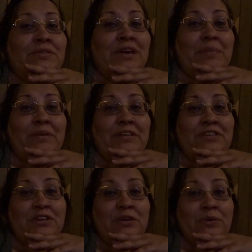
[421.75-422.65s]
coming
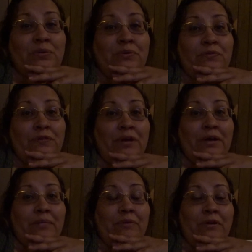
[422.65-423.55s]
to you
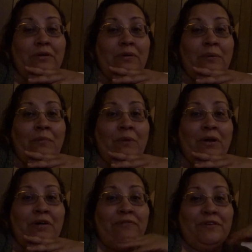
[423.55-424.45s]
from her home
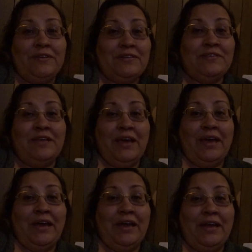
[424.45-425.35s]
office
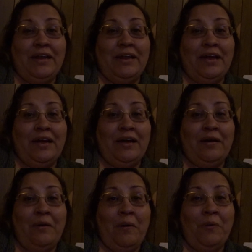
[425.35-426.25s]
and
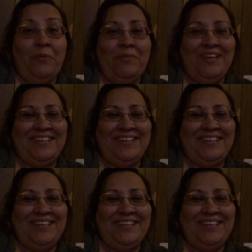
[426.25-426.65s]
home.